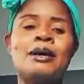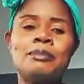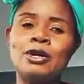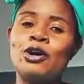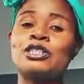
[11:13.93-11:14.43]

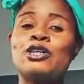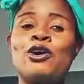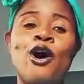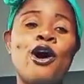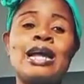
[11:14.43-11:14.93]
because
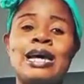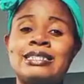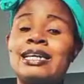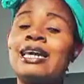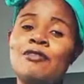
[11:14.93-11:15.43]
God
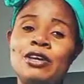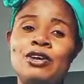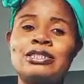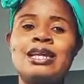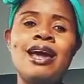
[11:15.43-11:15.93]
has given
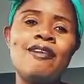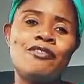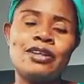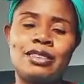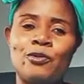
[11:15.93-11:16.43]
us
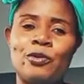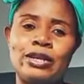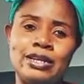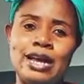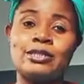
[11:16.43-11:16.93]
everything we
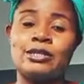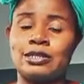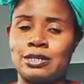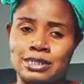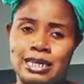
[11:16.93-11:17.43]
needed to
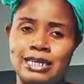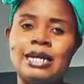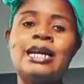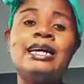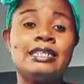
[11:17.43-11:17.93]
succeed,